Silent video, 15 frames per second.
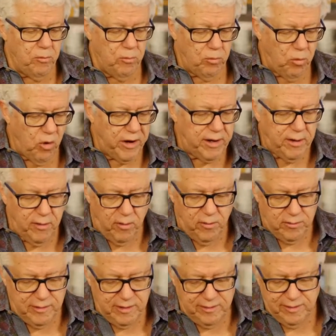work
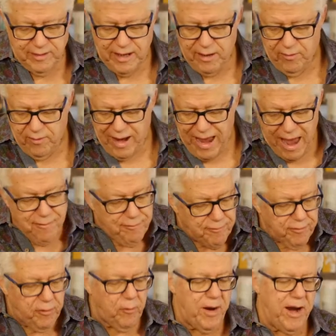on this scale
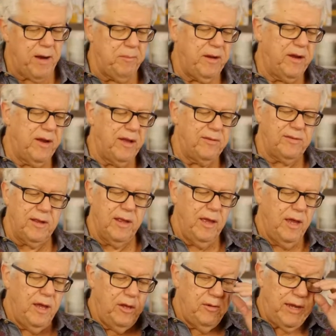everywhere, because
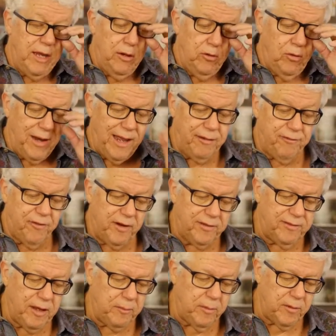you can do, like, for
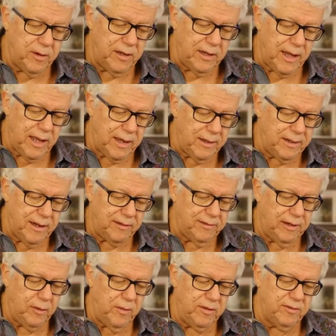example, in a
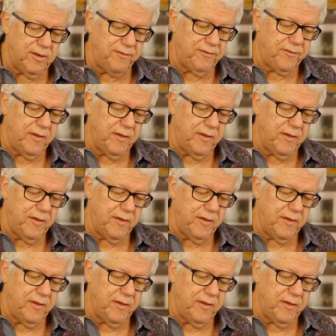sequence of